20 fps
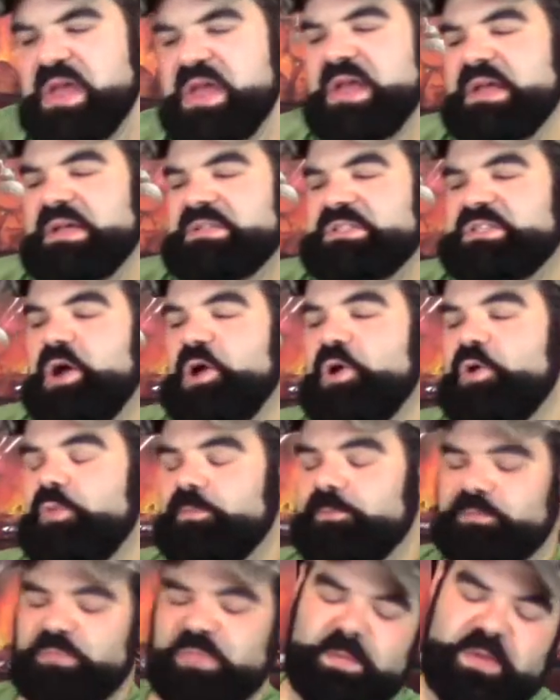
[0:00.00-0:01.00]

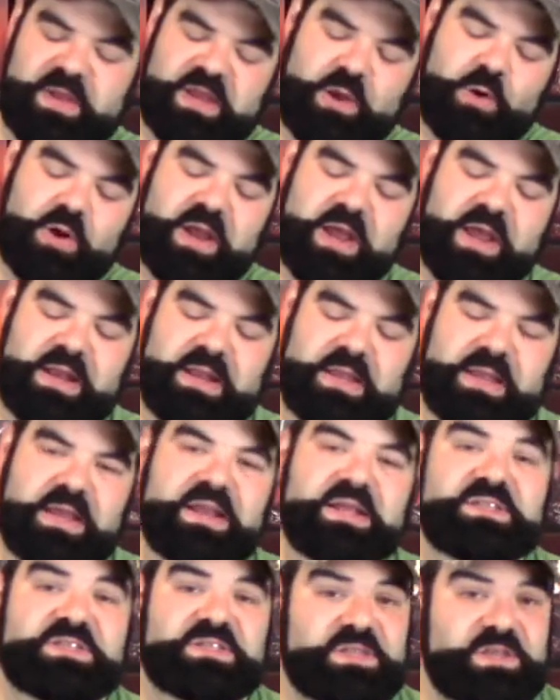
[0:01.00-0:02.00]
So let me go ahead and
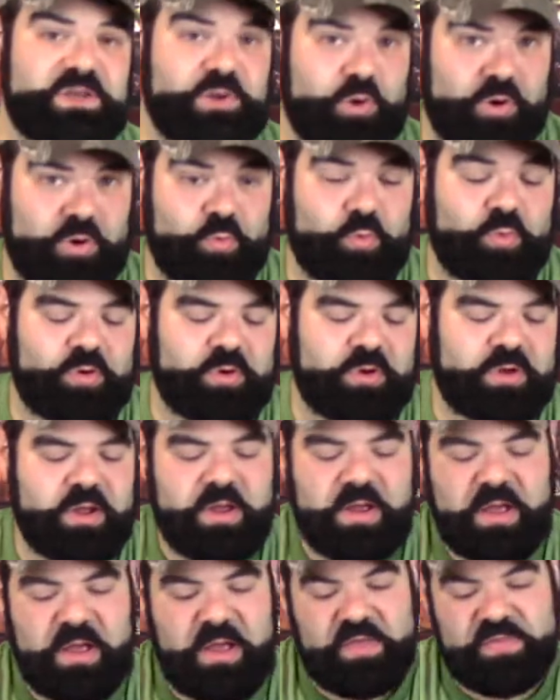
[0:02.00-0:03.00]
get into the artwork.
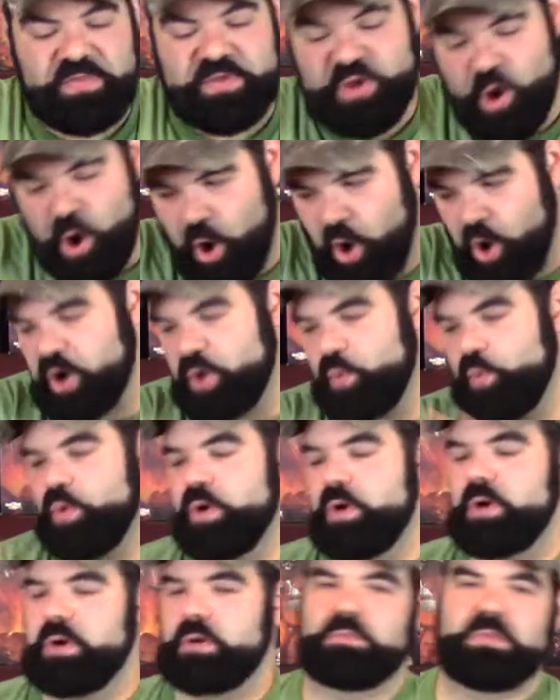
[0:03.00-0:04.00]
The
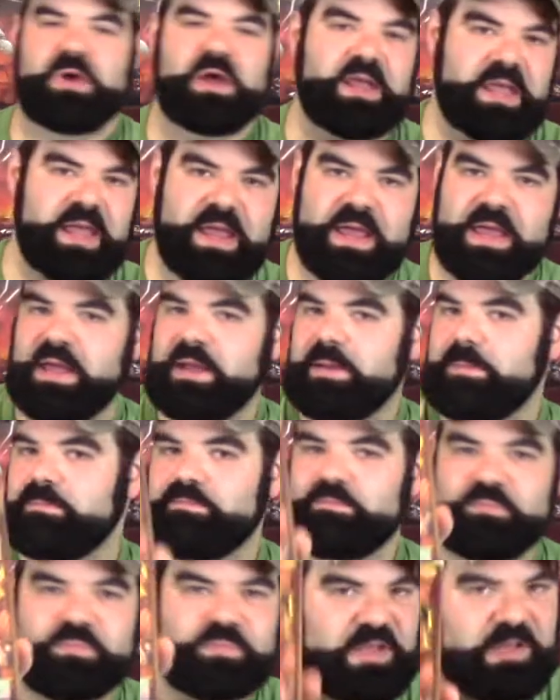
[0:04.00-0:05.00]
artwork,
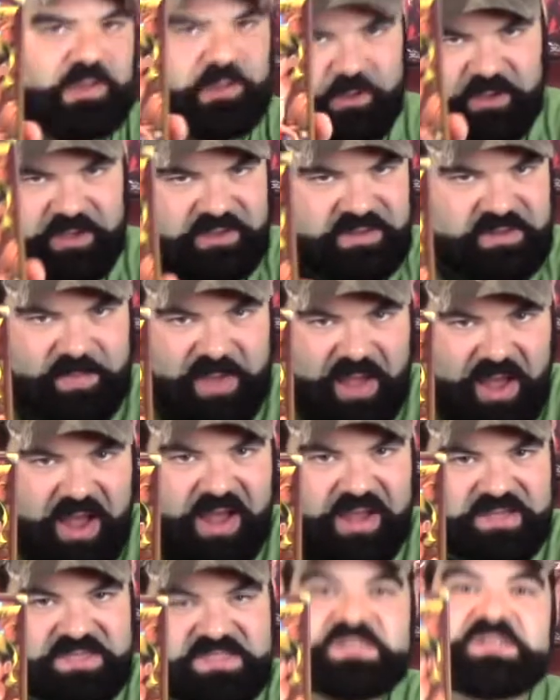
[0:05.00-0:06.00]
again, look at the
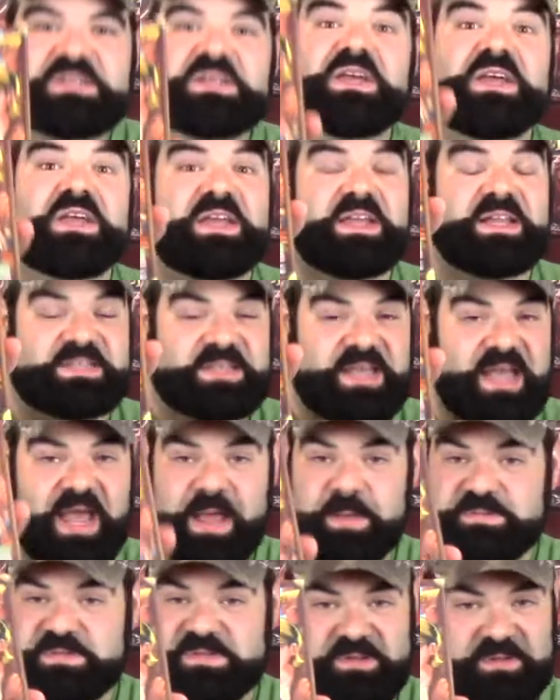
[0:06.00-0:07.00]
box. It's
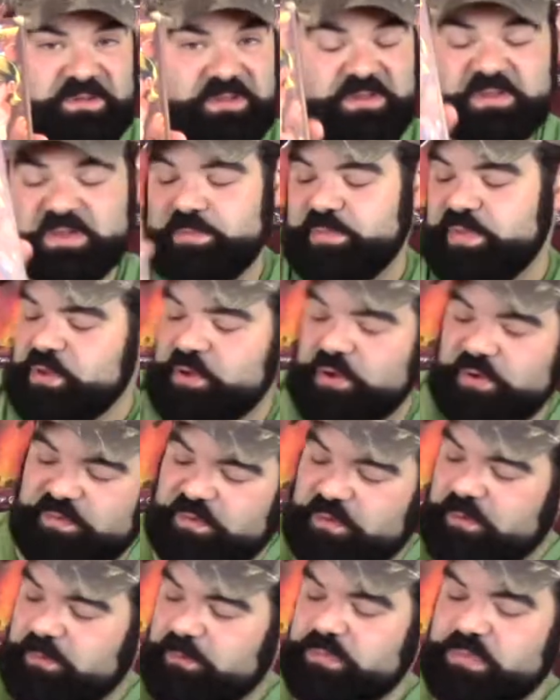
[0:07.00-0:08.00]
absolutely
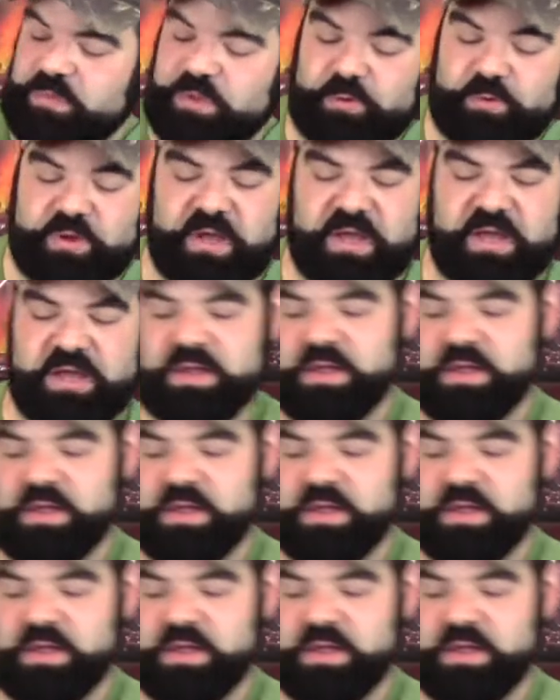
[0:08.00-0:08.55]
beautiful, okay?